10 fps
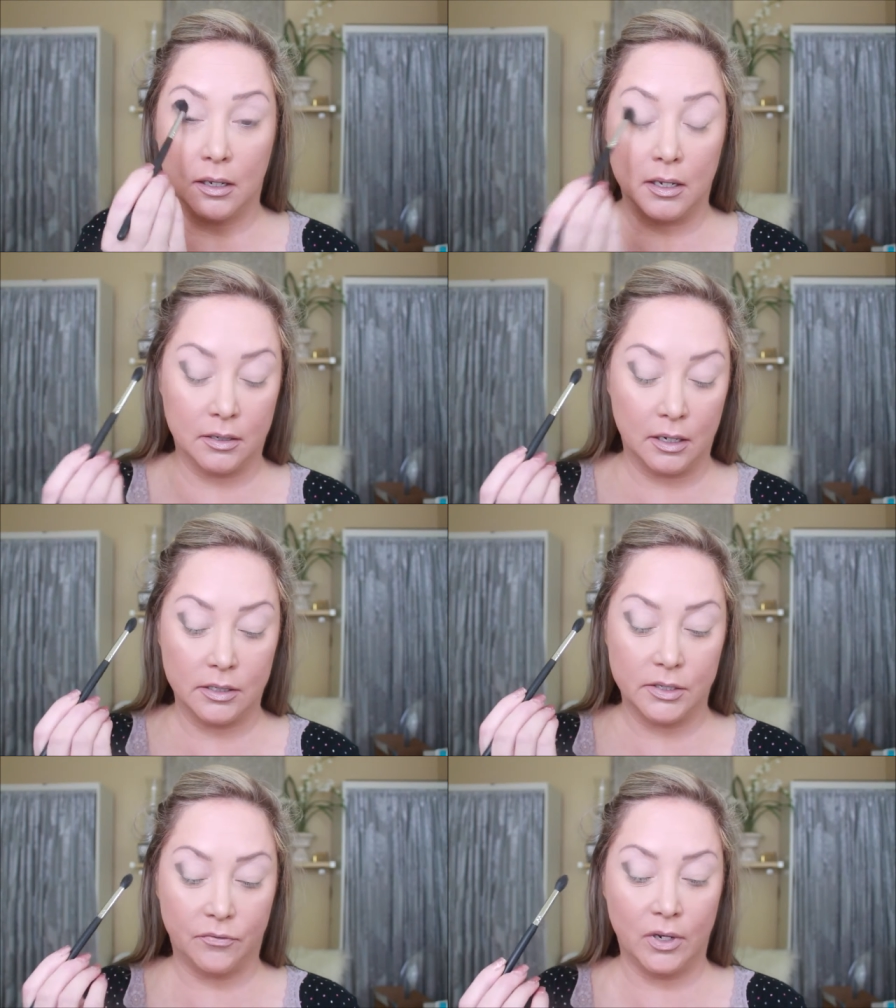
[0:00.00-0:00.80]
And
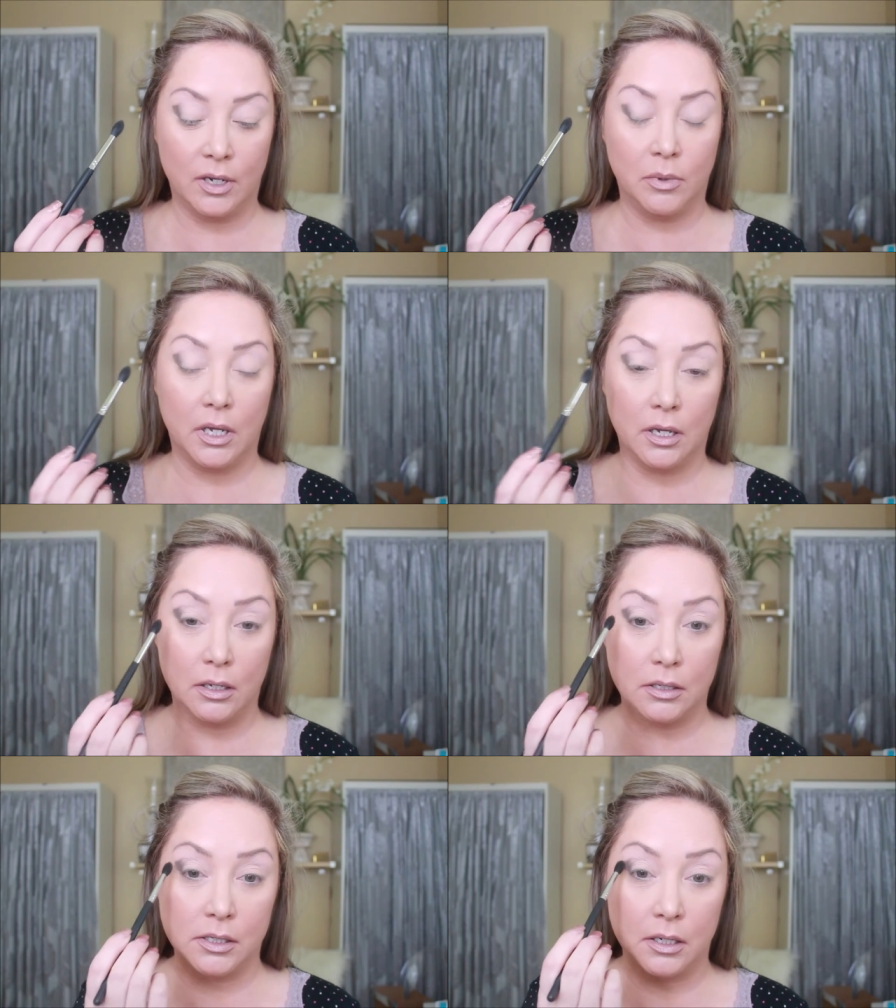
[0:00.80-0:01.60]
it's funny
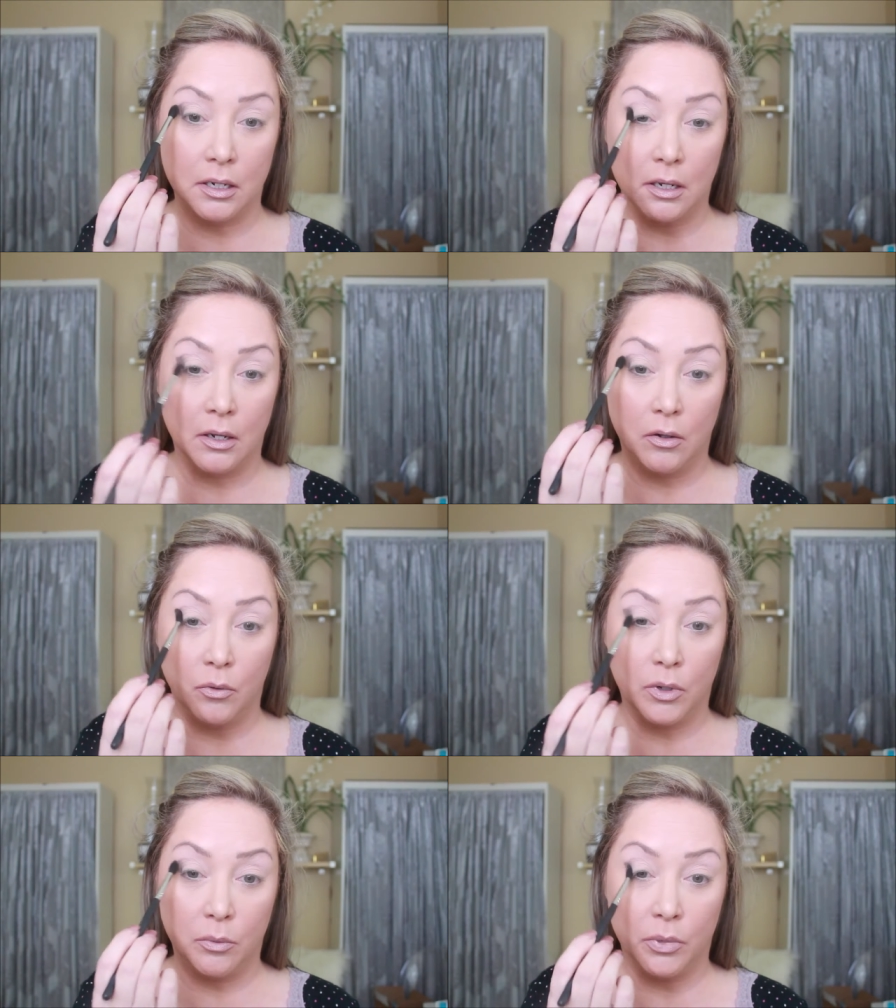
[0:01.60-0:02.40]
because
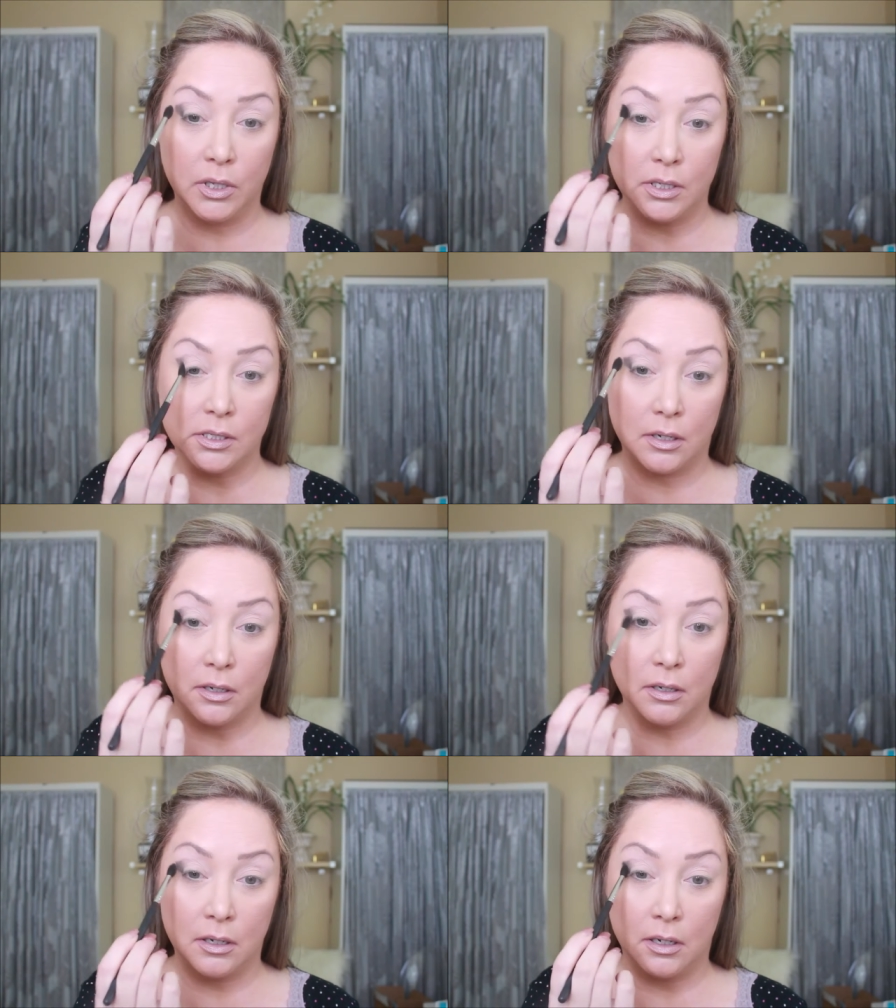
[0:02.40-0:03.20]
when you put this
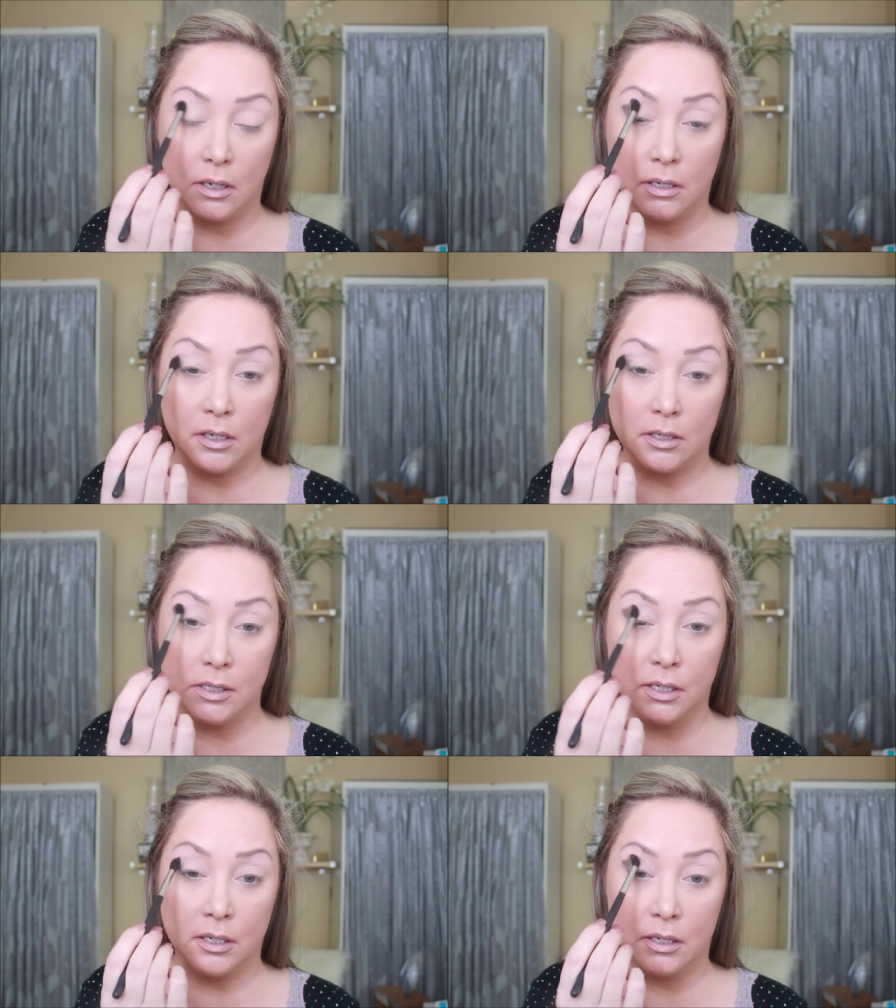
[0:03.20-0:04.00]
on, it
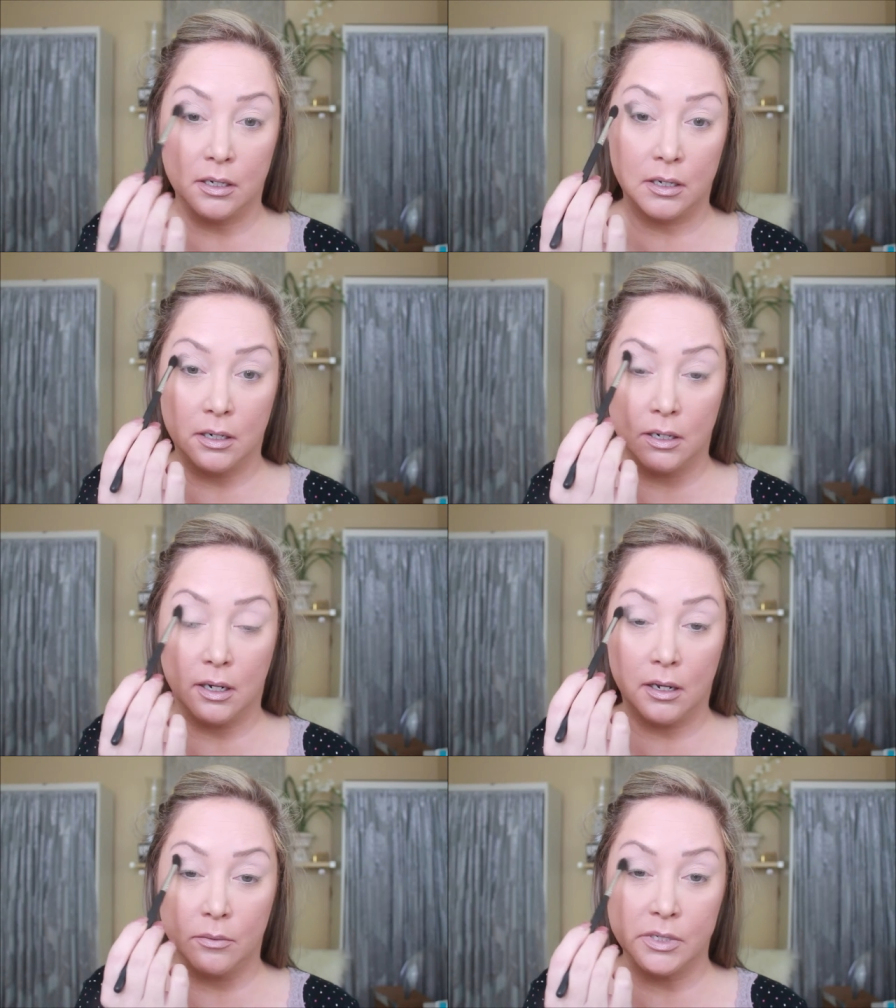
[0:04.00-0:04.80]
doesn't,
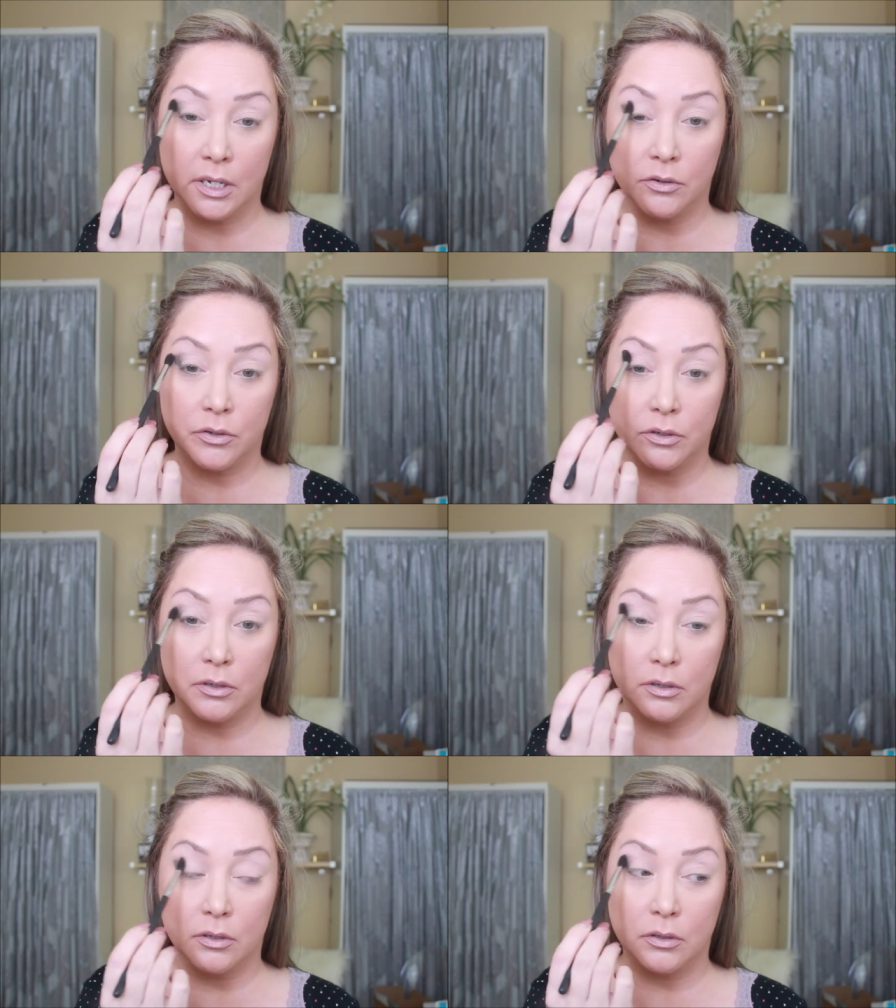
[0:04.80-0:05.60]
comes out
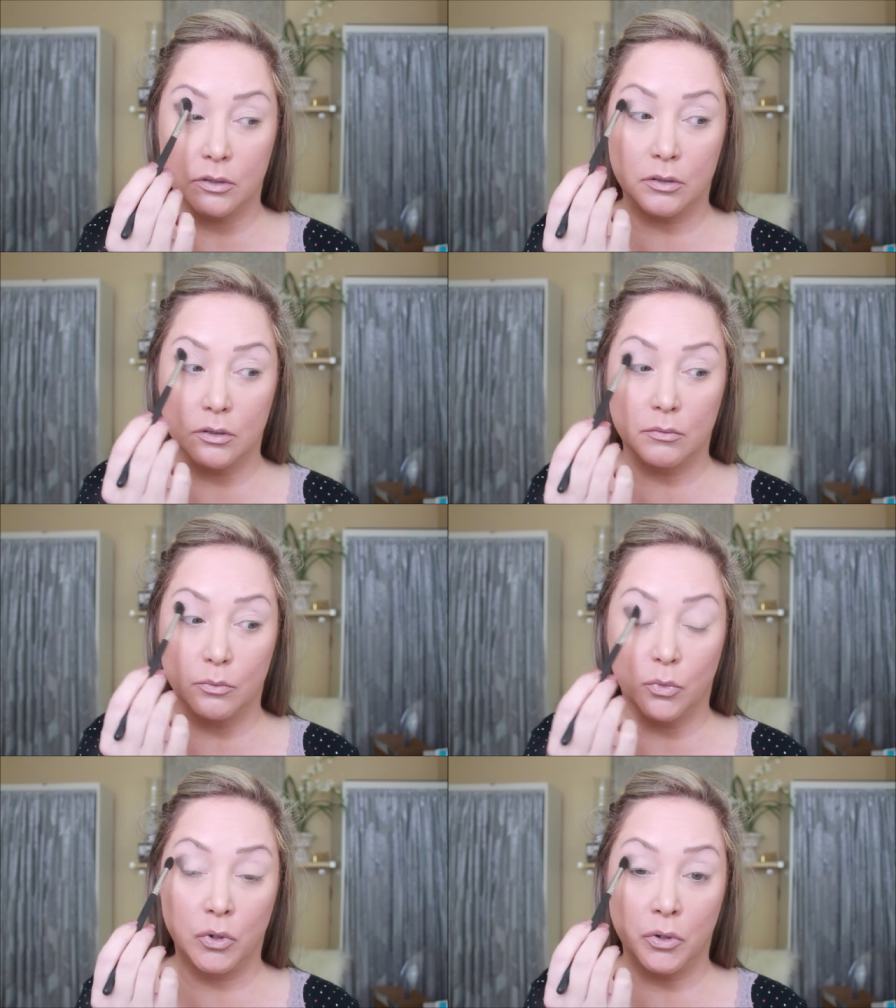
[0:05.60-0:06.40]

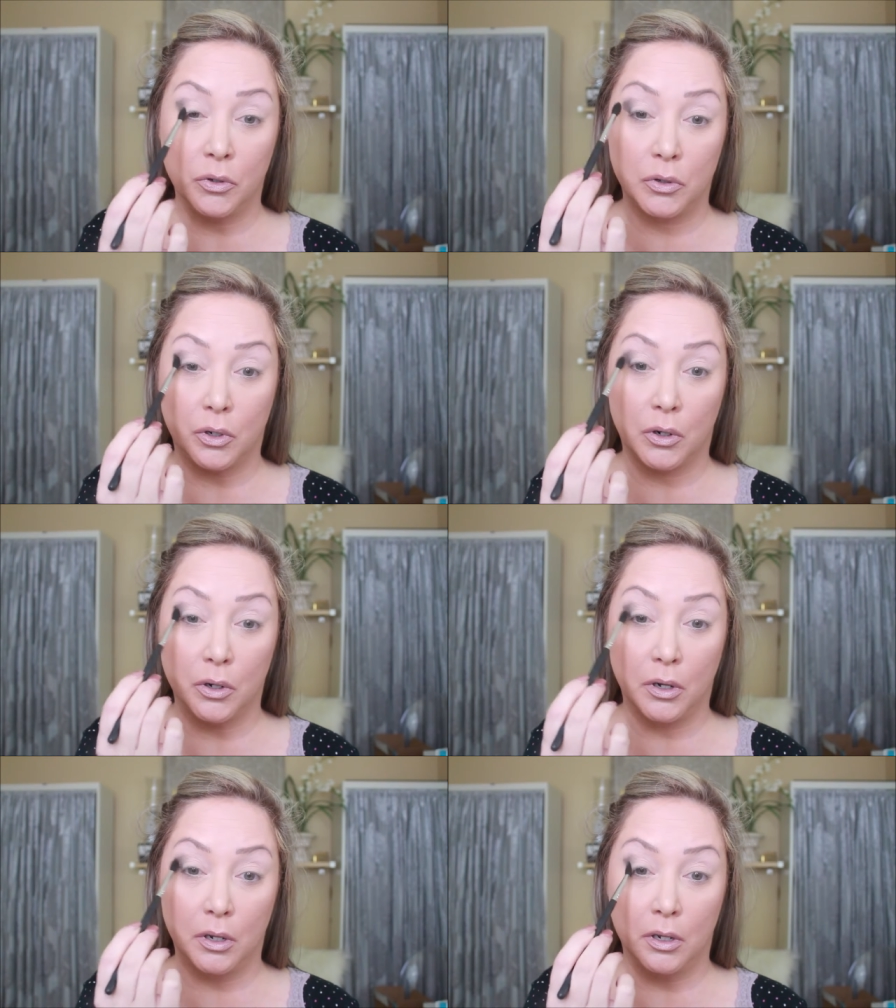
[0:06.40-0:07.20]
more
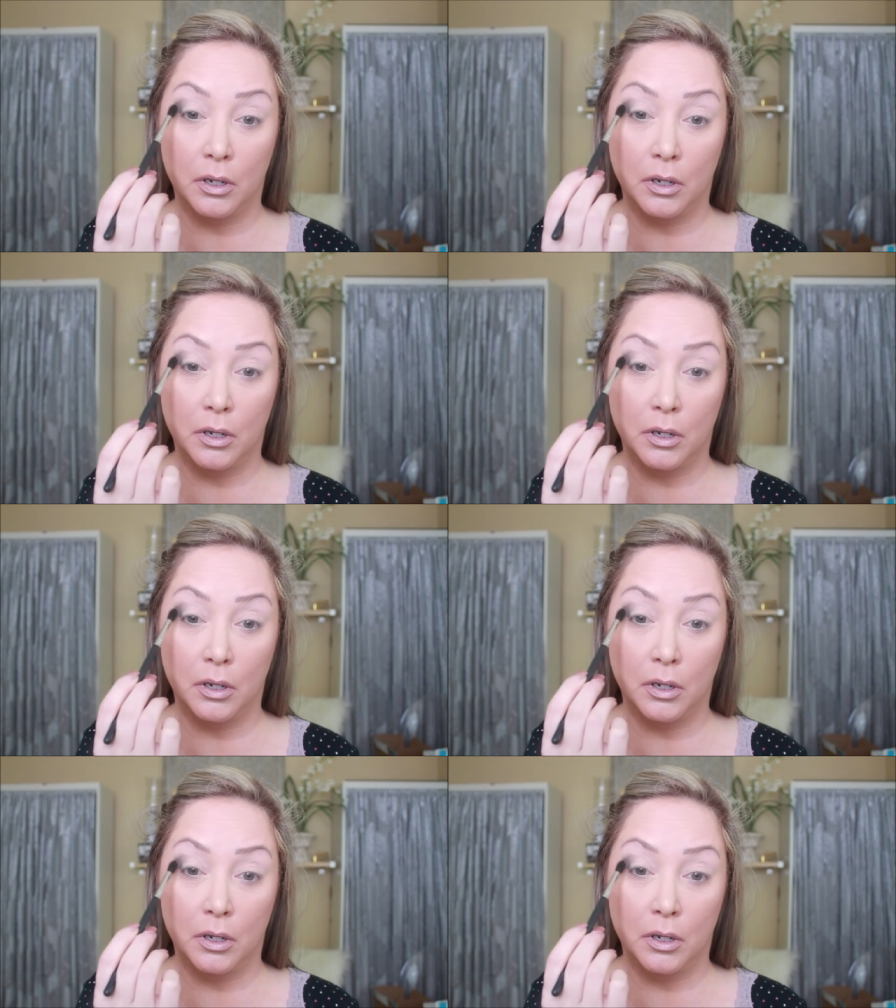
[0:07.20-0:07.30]
dark,